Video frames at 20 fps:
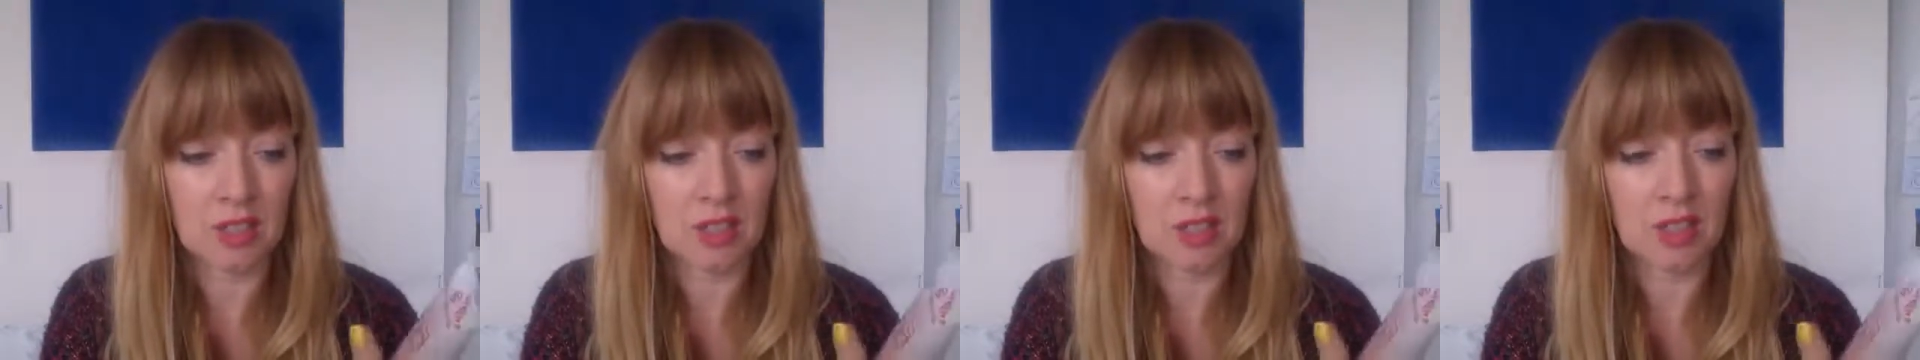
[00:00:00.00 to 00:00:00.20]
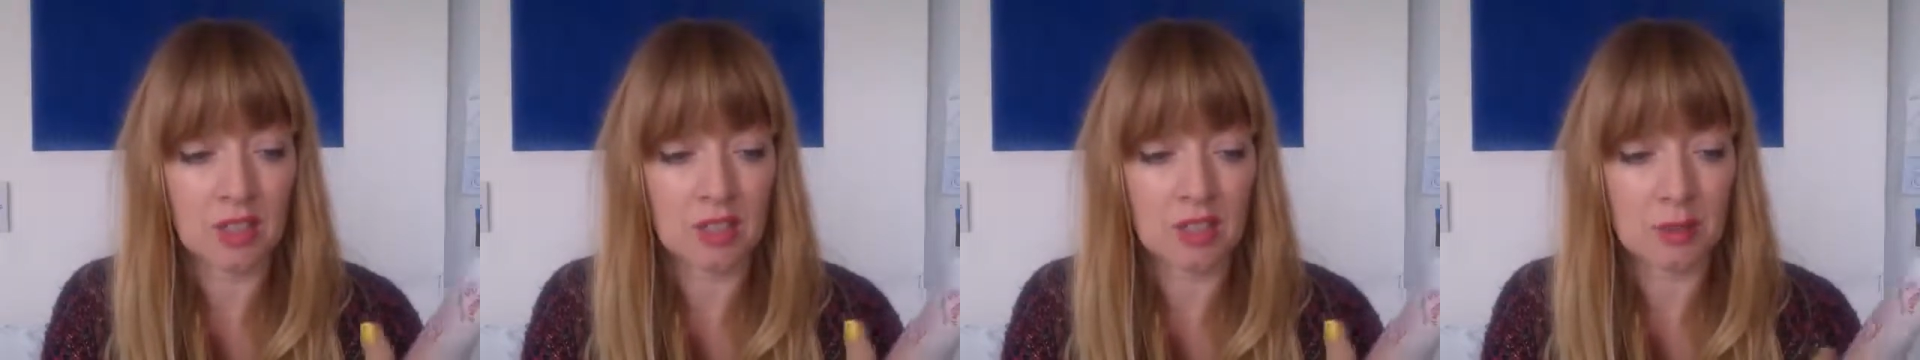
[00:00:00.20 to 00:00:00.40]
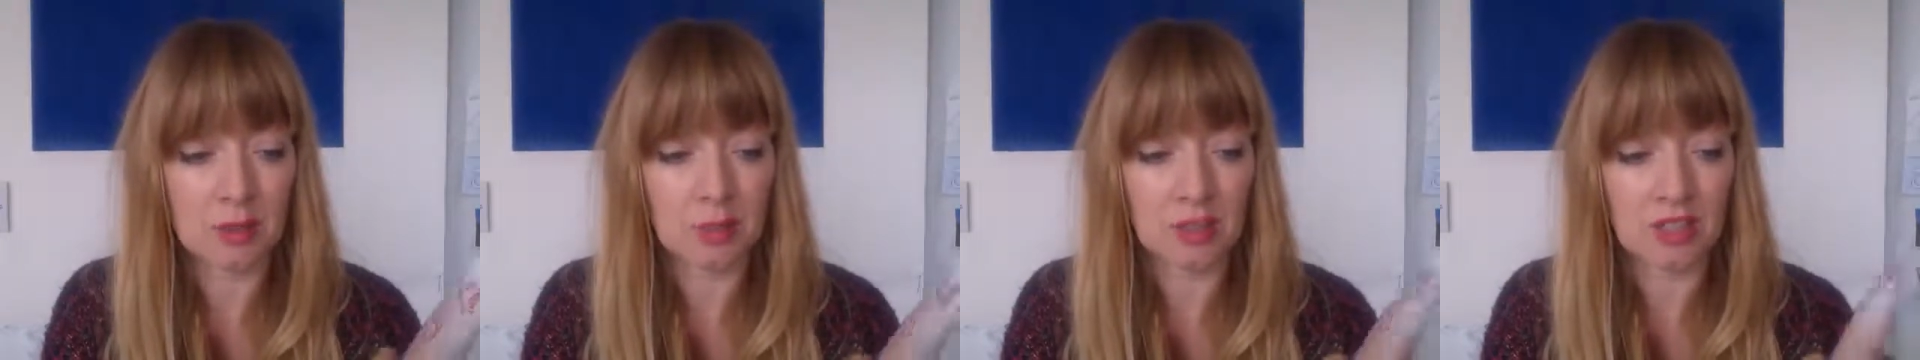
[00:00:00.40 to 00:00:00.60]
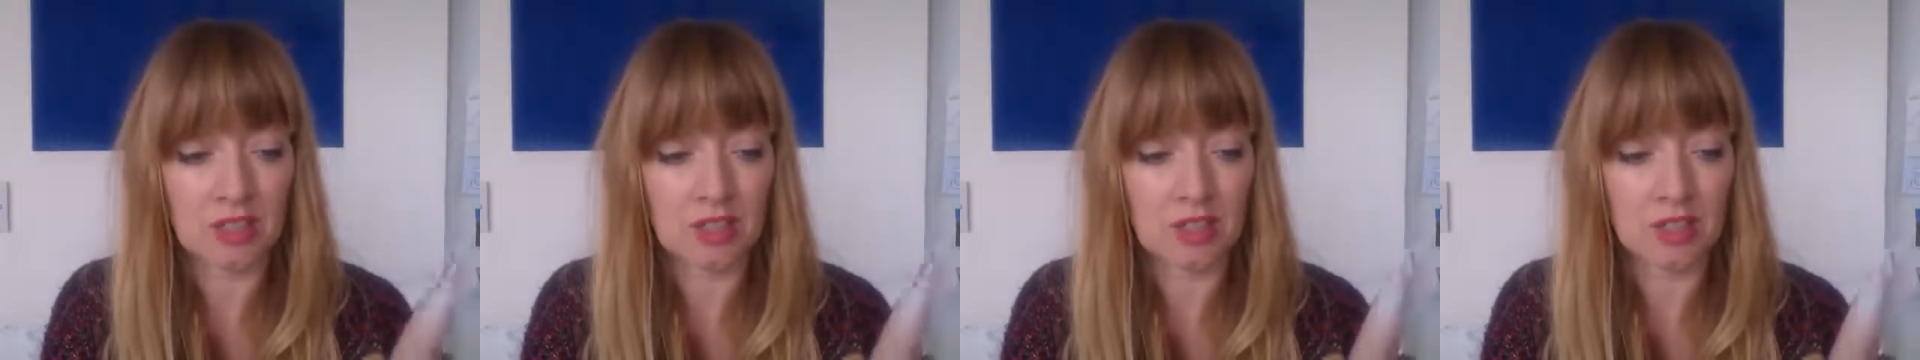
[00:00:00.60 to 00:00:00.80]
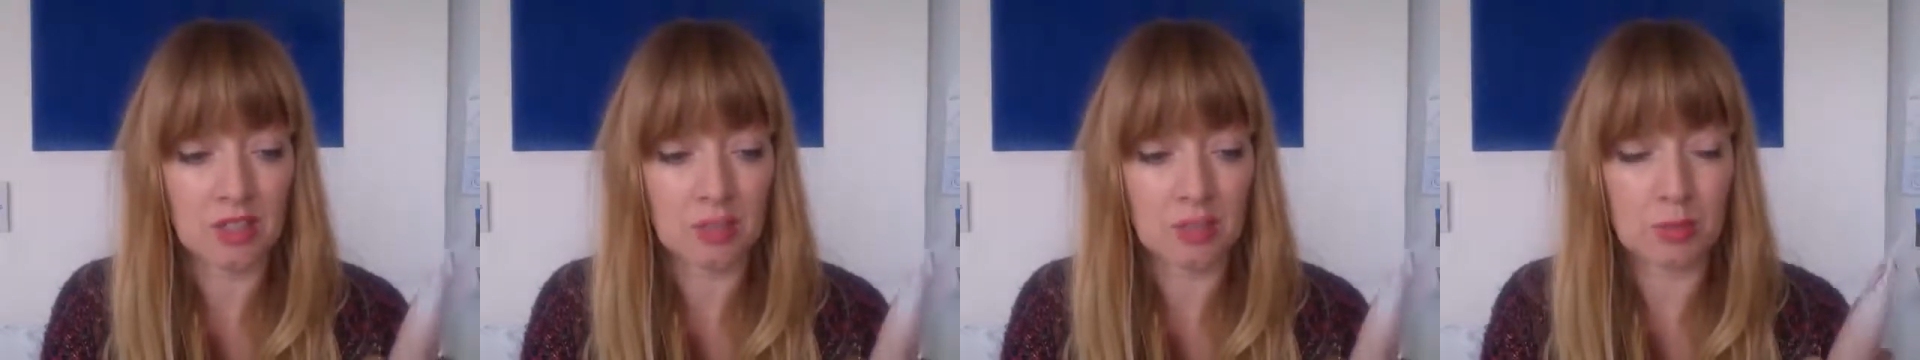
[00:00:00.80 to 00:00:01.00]
It's a big
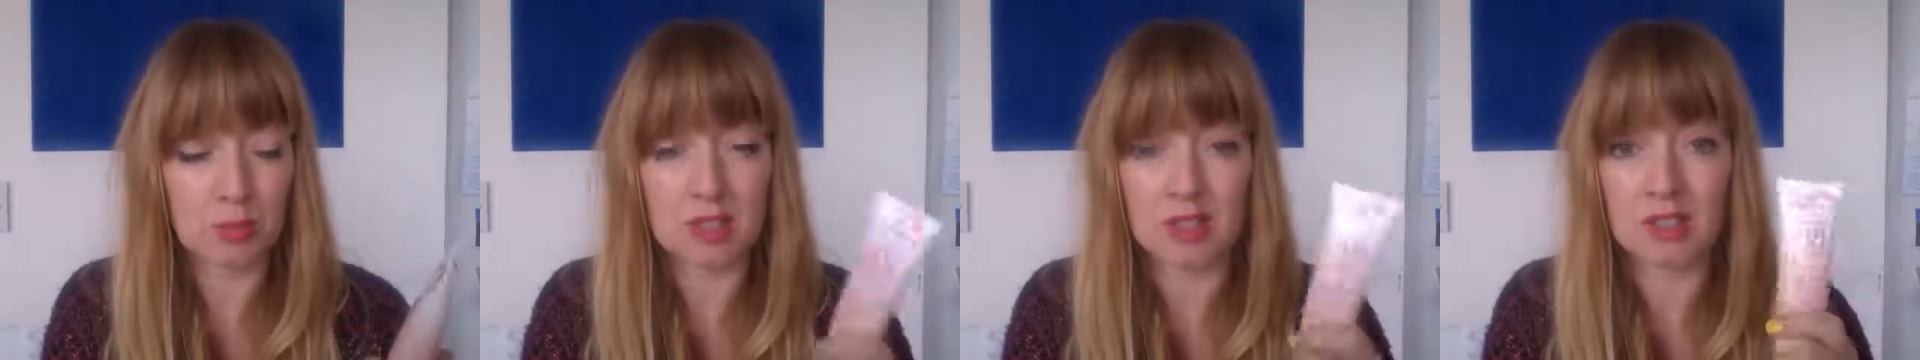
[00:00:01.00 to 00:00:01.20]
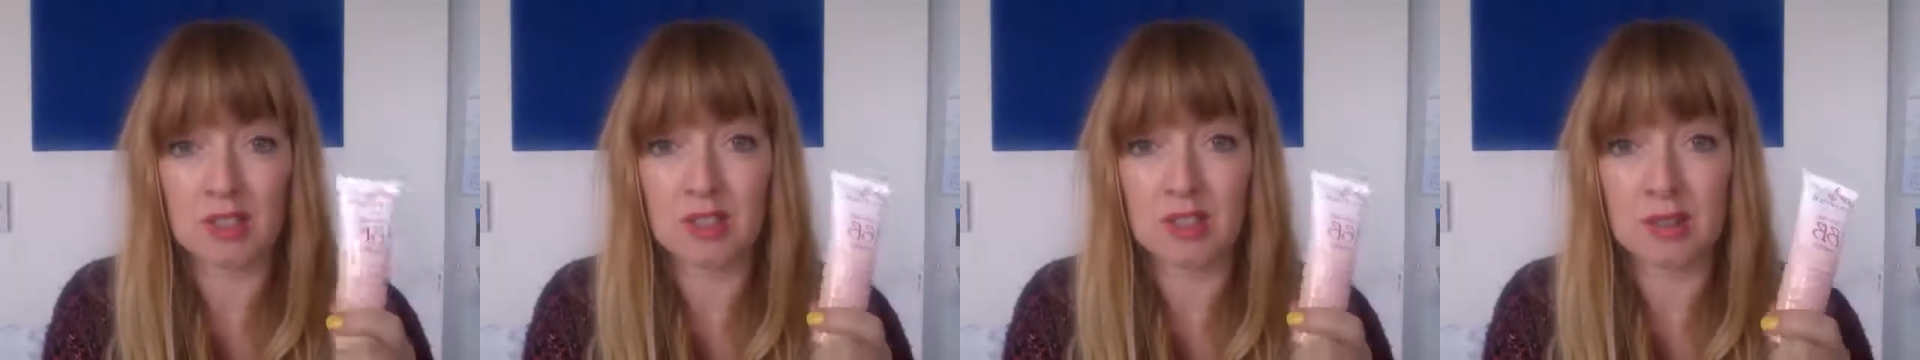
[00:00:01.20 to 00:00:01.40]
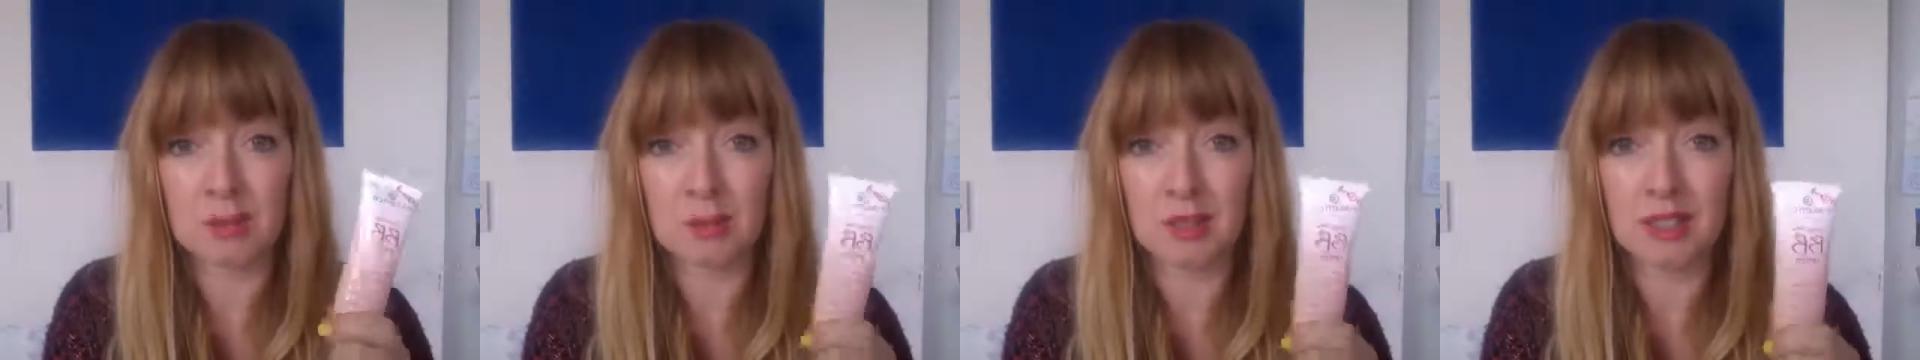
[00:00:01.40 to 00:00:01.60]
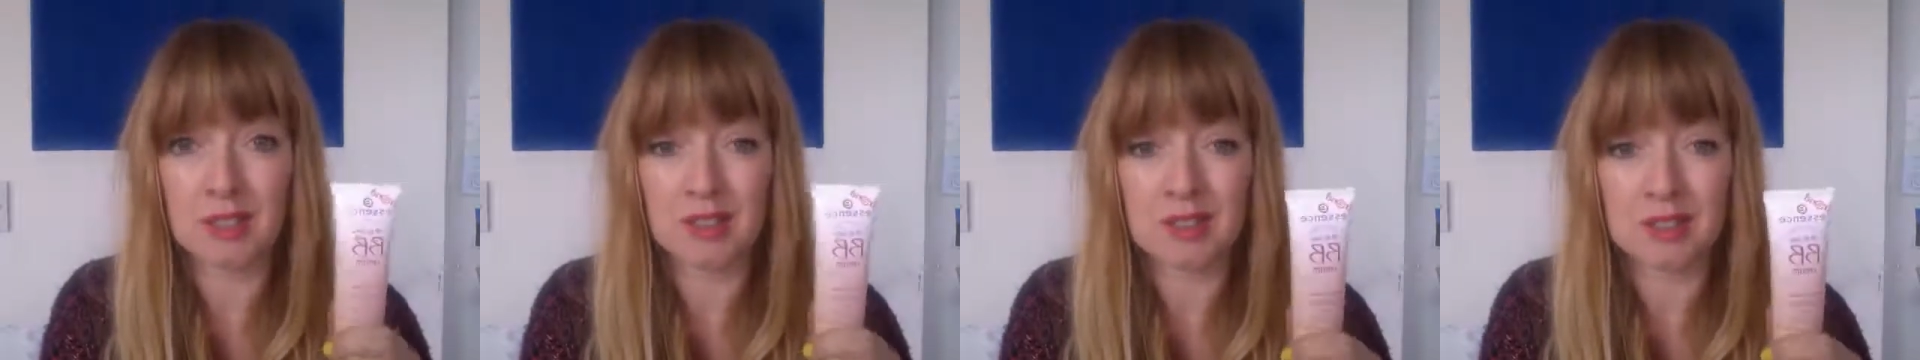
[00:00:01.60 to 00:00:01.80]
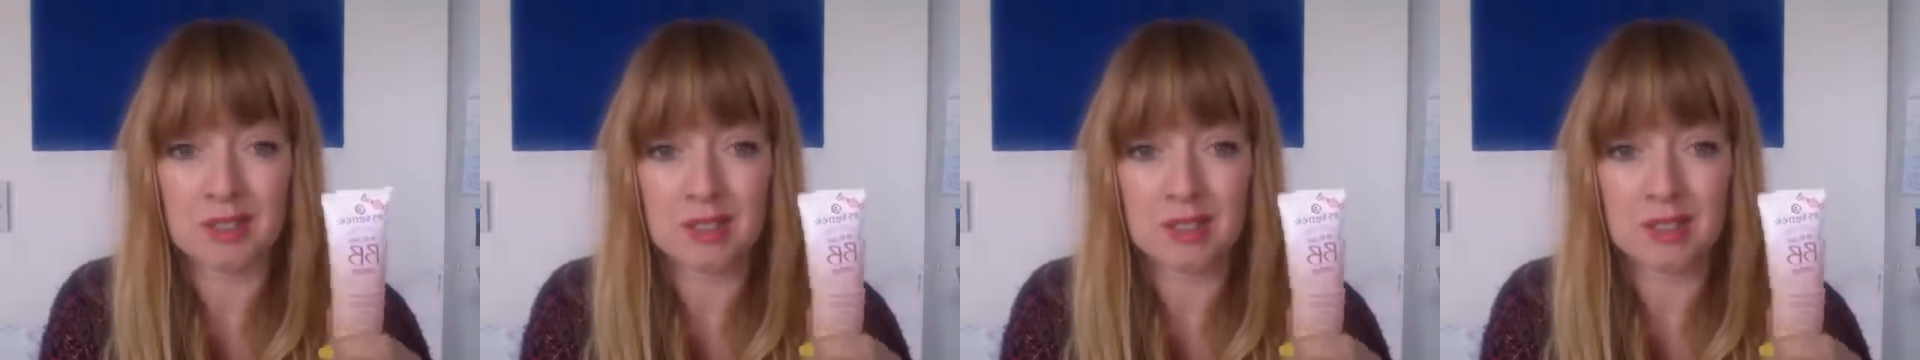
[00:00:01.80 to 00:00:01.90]
tube, it's 30 mils,